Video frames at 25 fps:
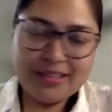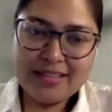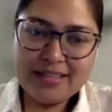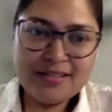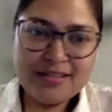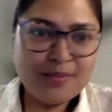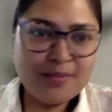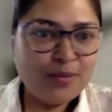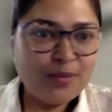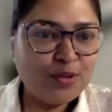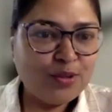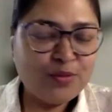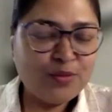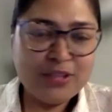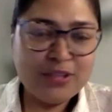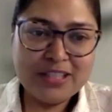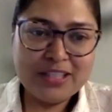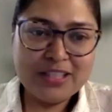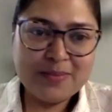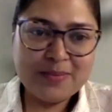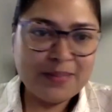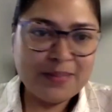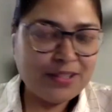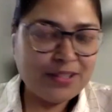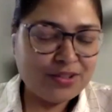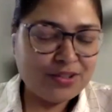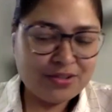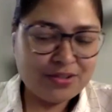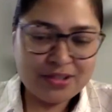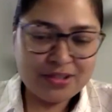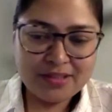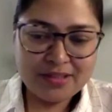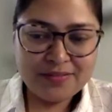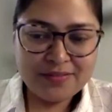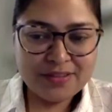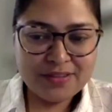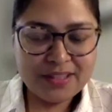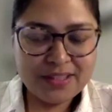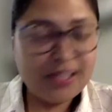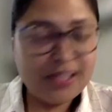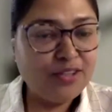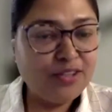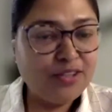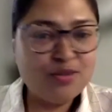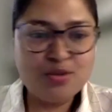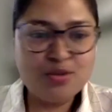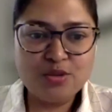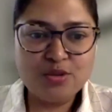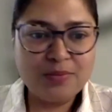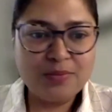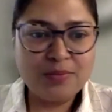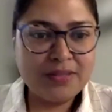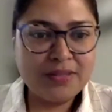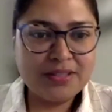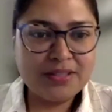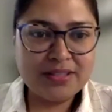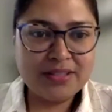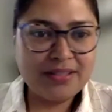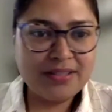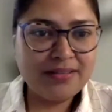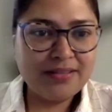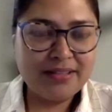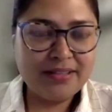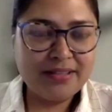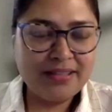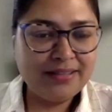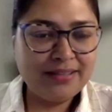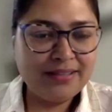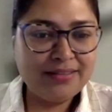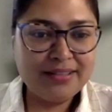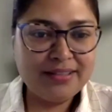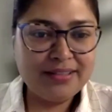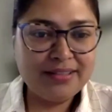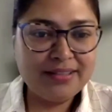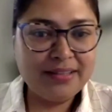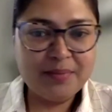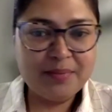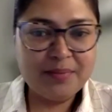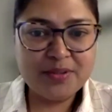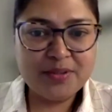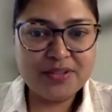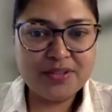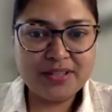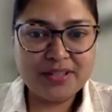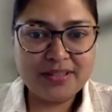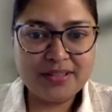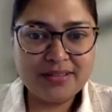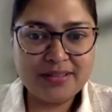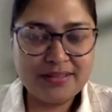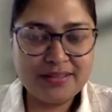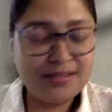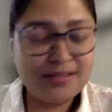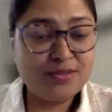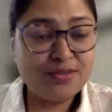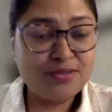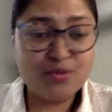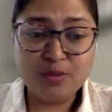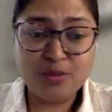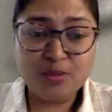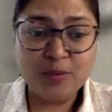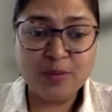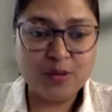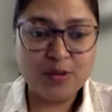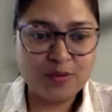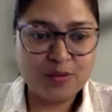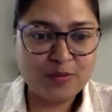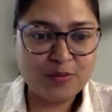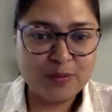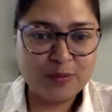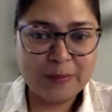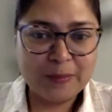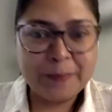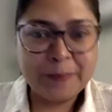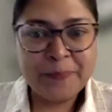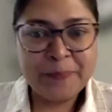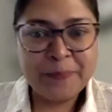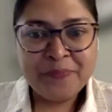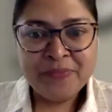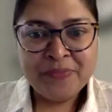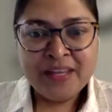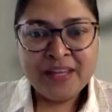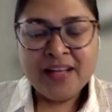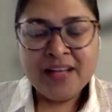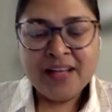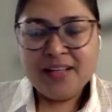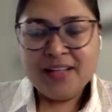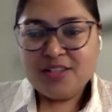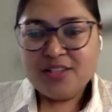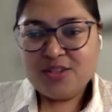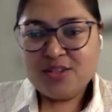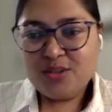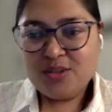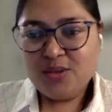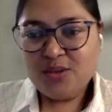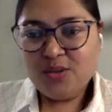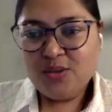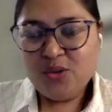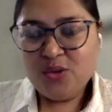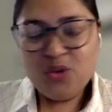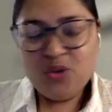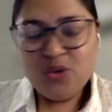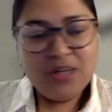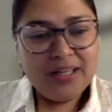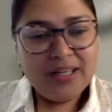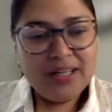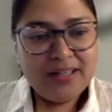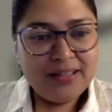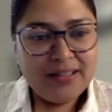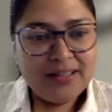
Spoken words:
That's a beautiful explanation, Jennifer. Thank you so much. I really, really appreciate it. This is so beautiful. Yeah. So